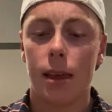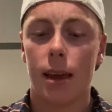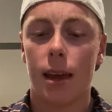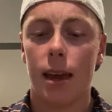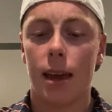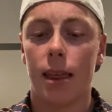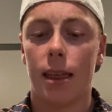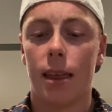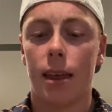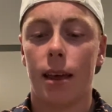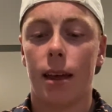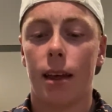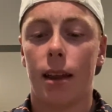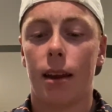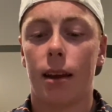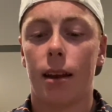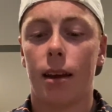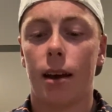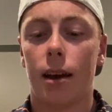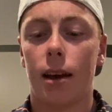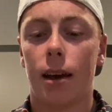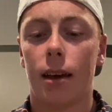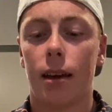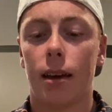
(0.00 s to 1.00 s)
and then
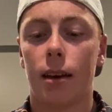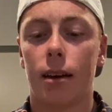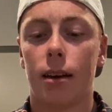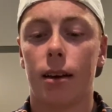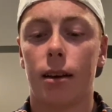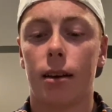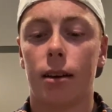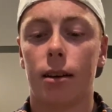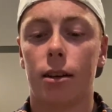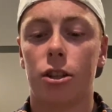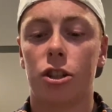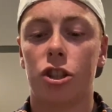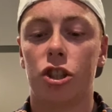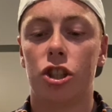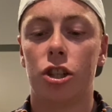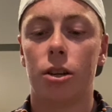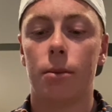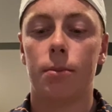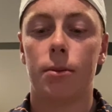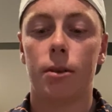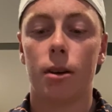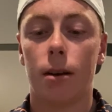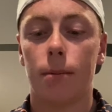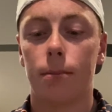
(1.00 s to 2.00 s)
I
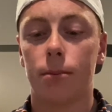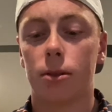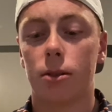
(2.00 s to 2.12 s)
chipped up,